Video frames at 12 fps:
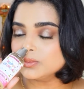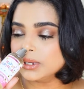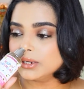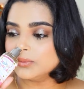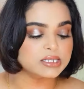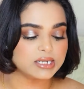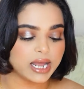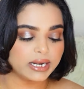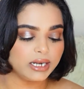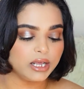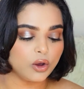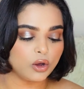but
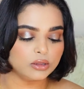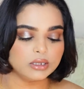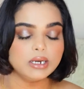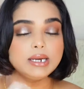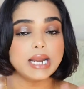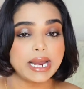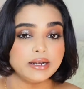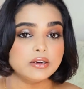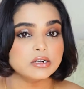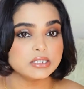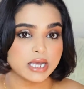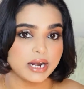slightly on the
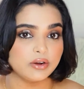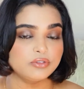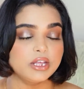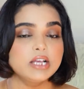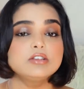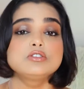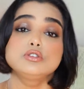lighter side of things,